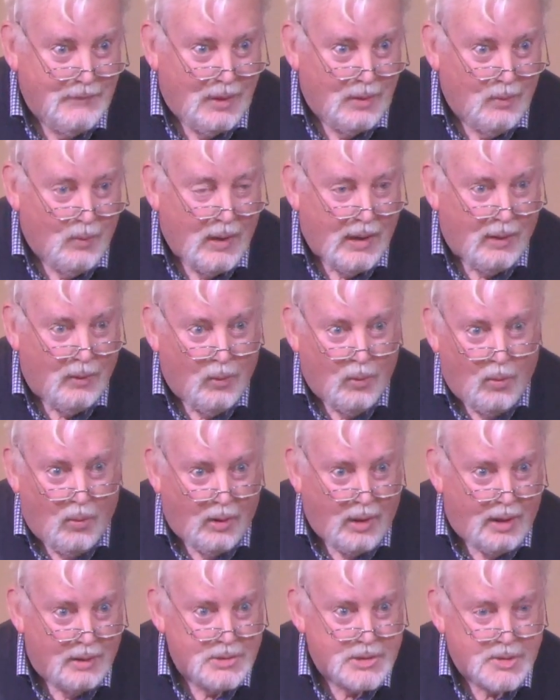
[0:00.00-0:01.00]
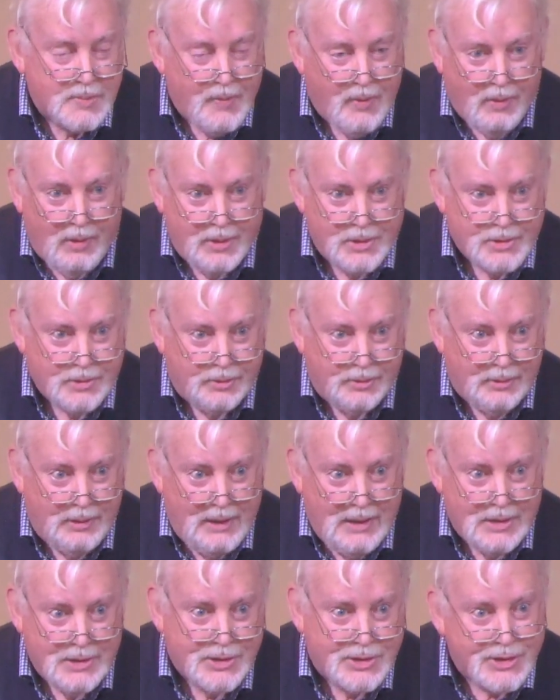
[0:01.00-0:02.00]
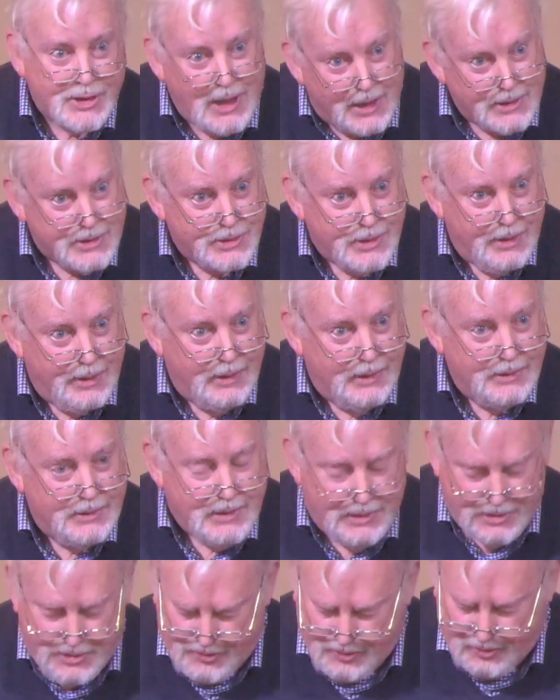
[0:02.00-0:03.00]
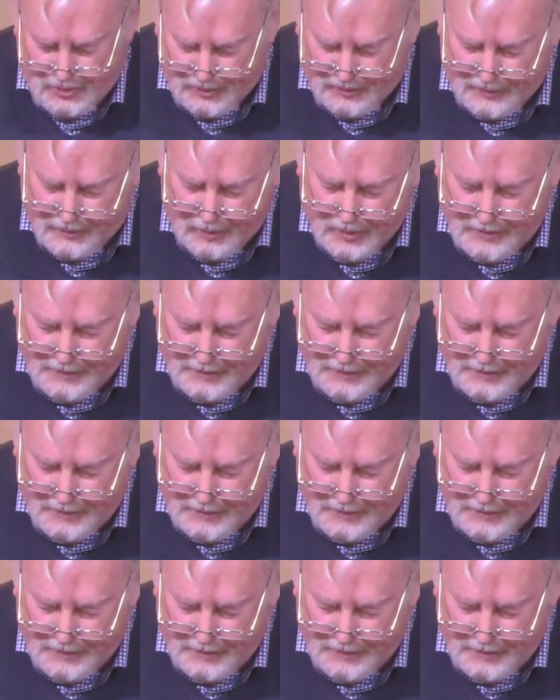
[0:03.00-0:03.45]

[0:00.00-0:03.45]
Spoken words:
where all our spiritual sustenance is drawn from.